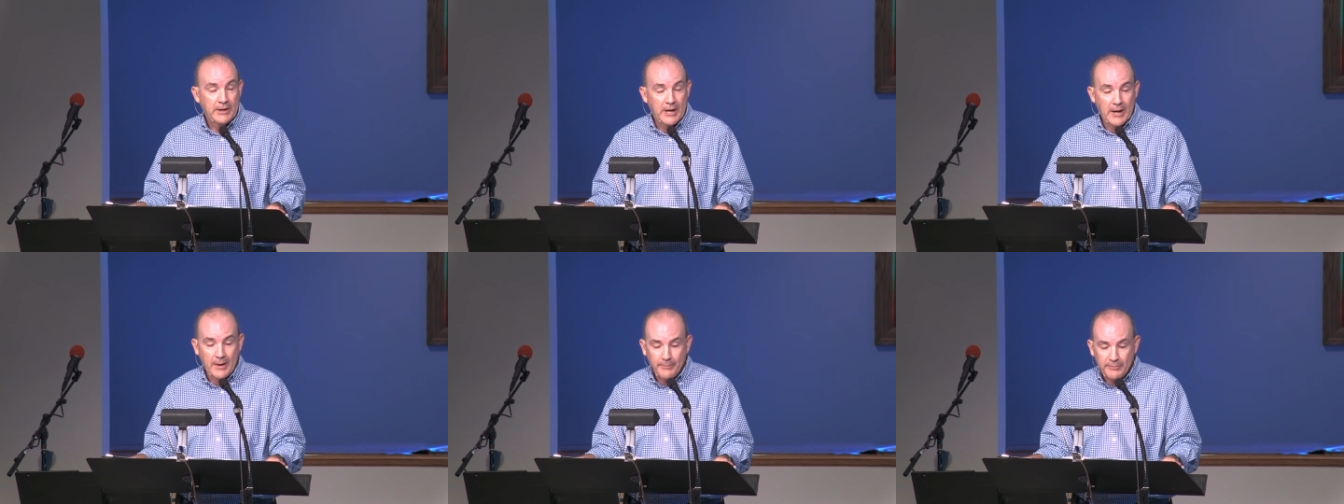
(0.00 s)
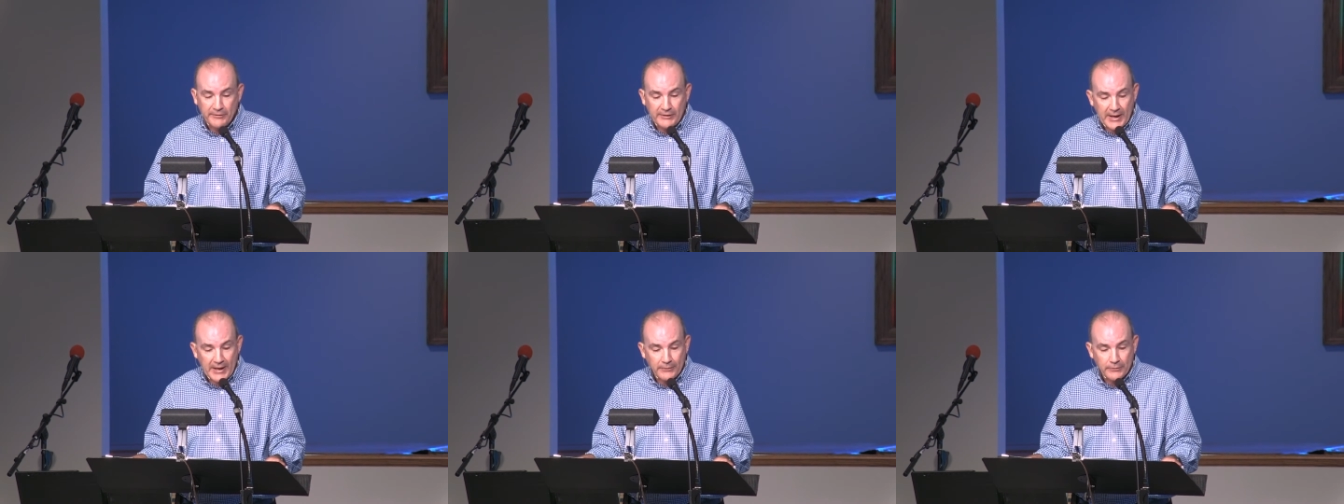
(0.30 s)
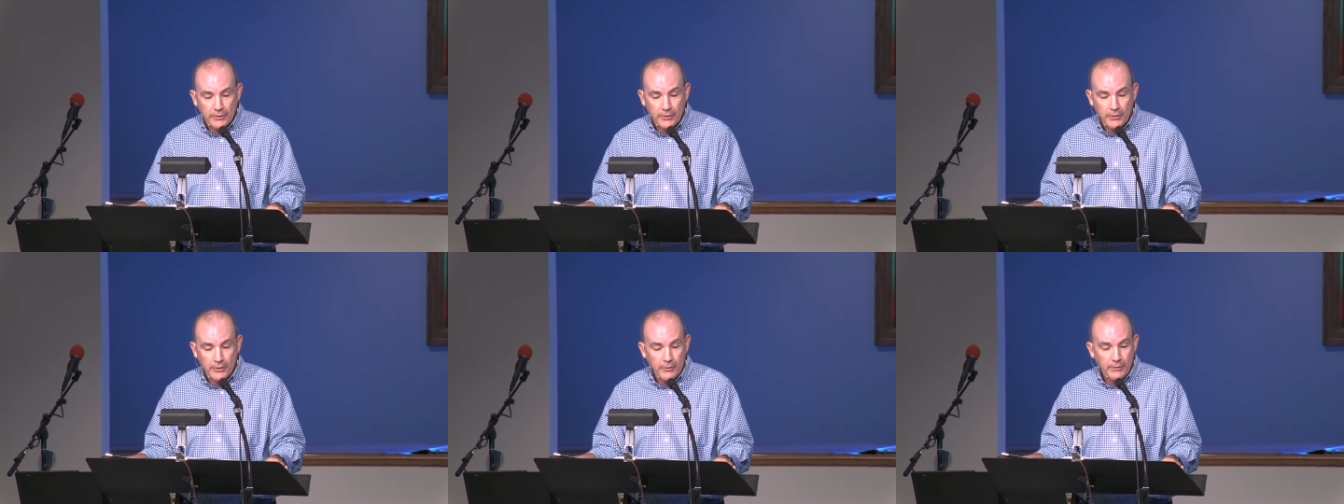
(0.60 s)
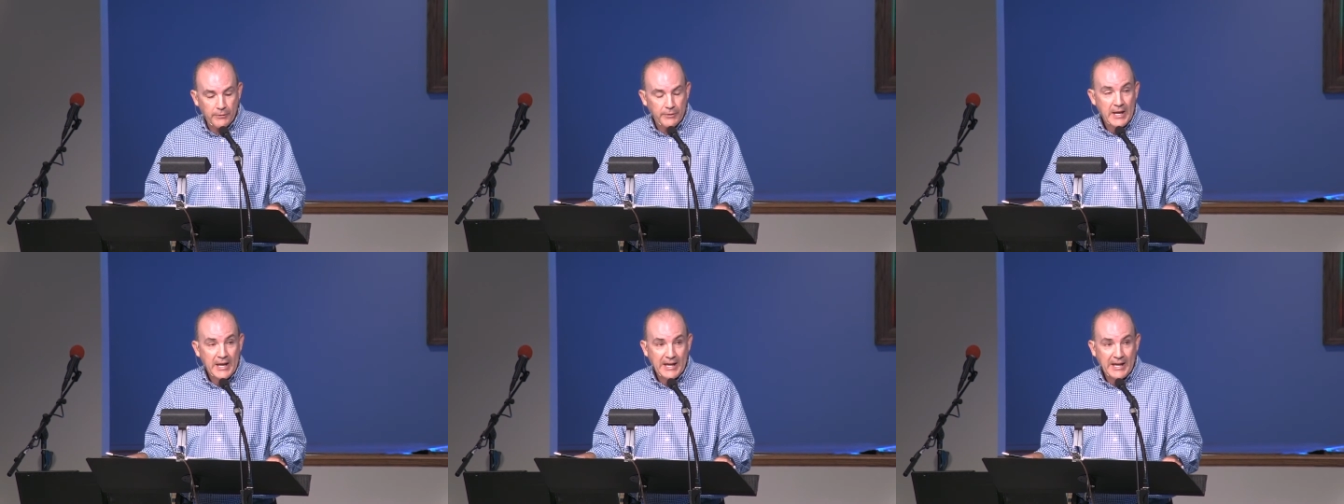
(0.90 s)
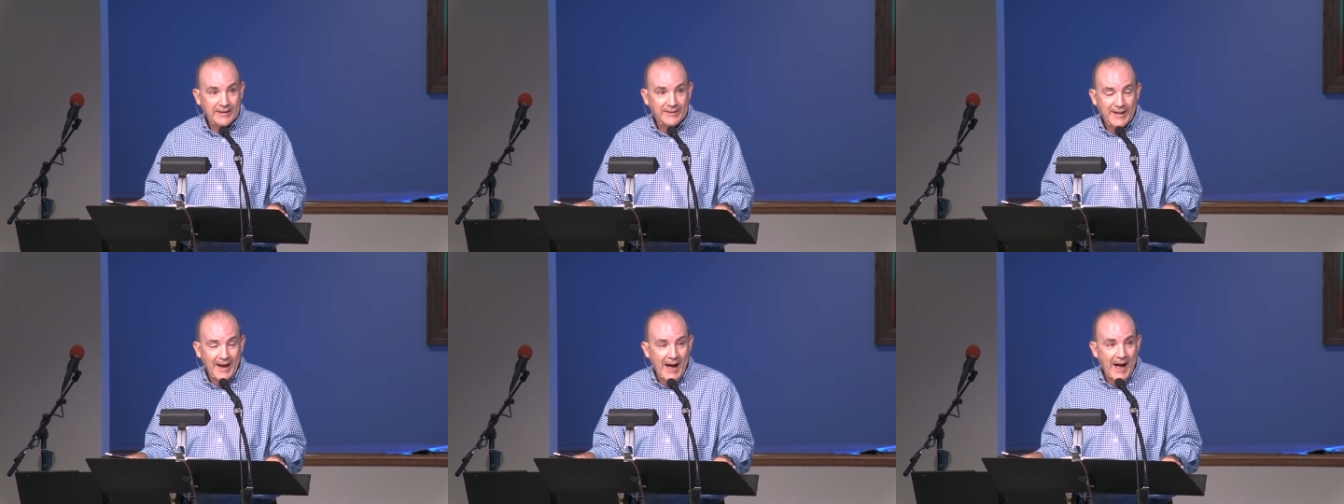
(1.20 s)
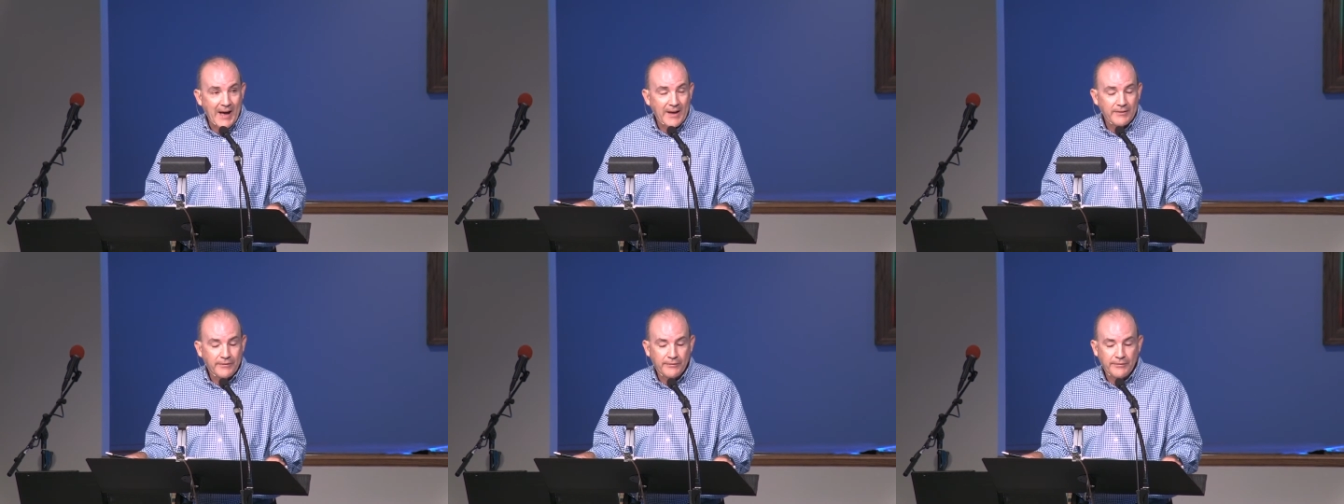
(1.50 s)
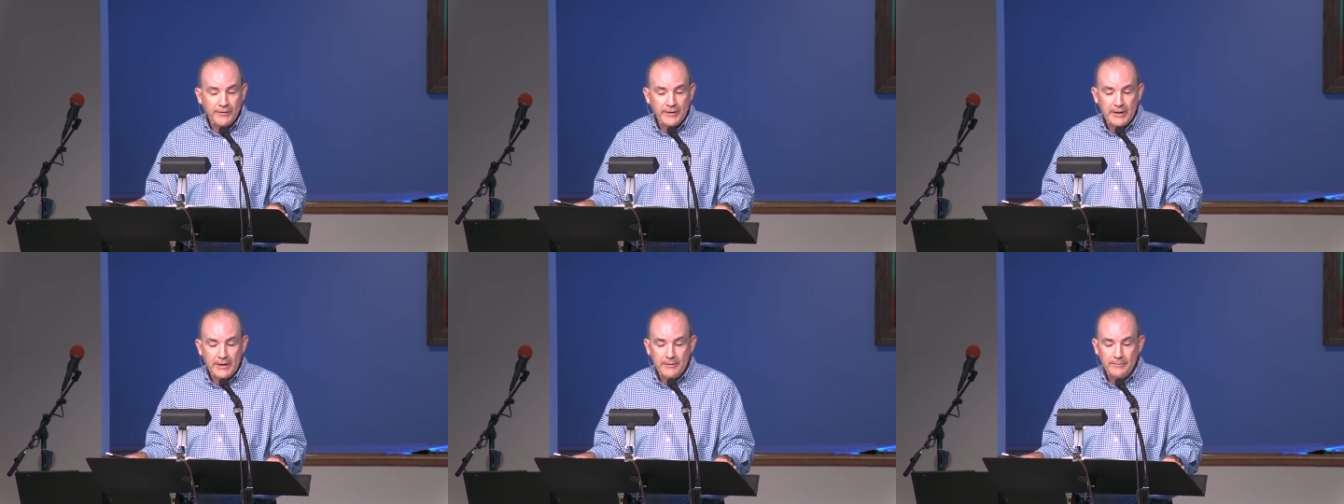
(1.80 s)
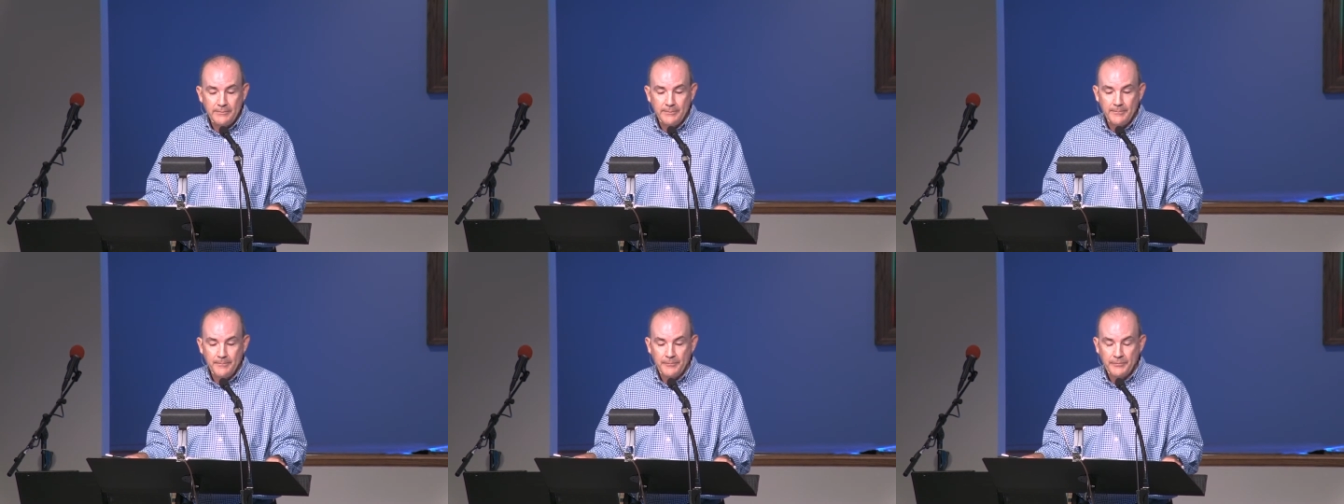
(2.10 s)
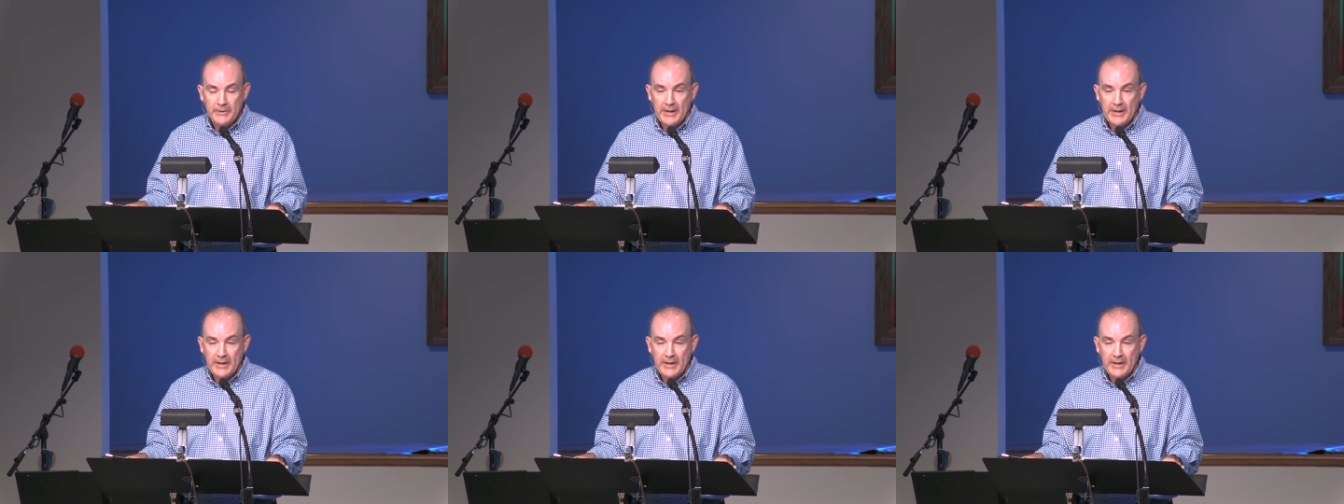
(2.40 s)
comes down to earth, he dies then,